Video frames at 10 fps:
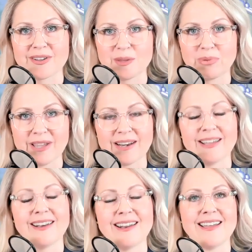on the
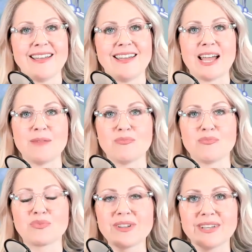planet. And I'm
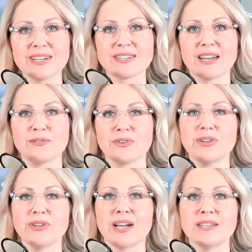really excited for
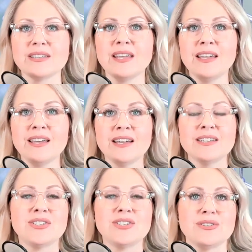you guys
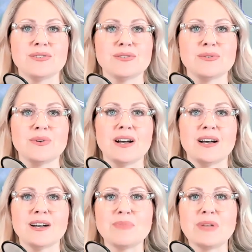to
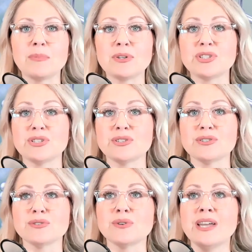uh, be able
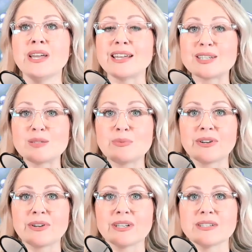to
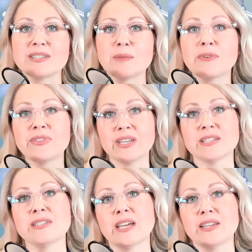experience some of the
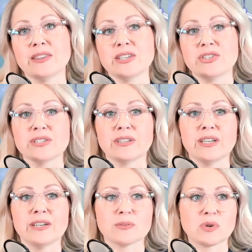insight that she's
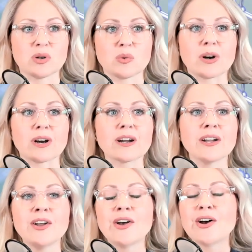gleaned from her work.
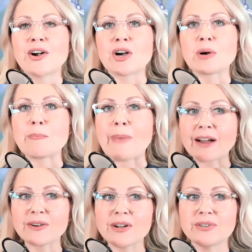Her
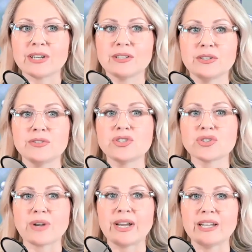background includes
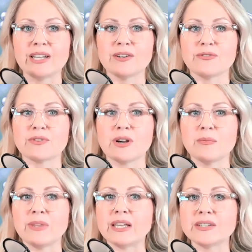training
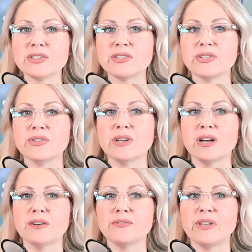from the Institute
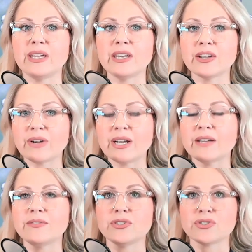of
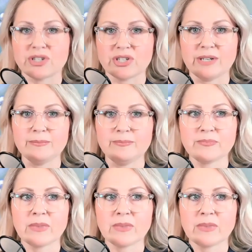Integrative Nutrition,